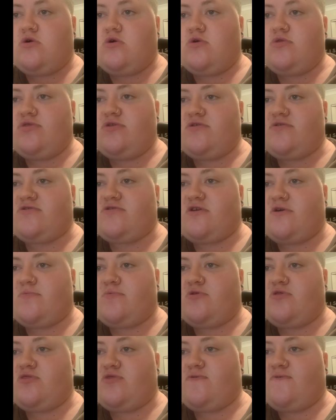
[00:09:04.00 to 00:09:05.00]
On the
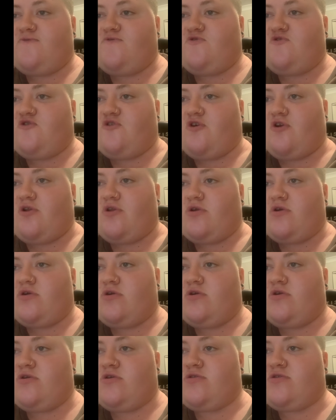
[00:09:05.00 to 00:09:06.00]
7th of June,
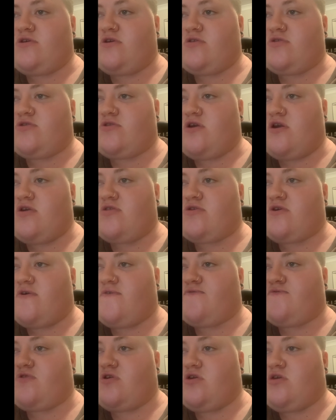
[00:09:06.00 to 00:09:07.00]
6 days
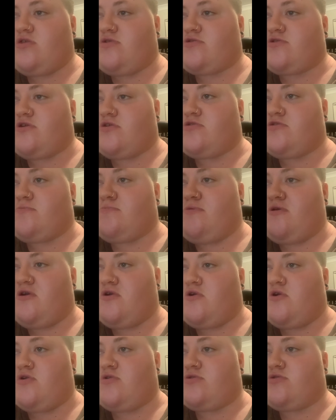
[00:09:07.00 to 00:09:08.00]
after his
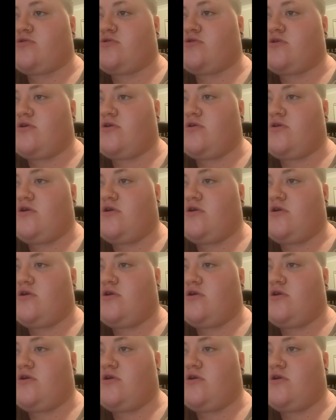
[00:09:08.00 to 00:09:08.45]
disappearance,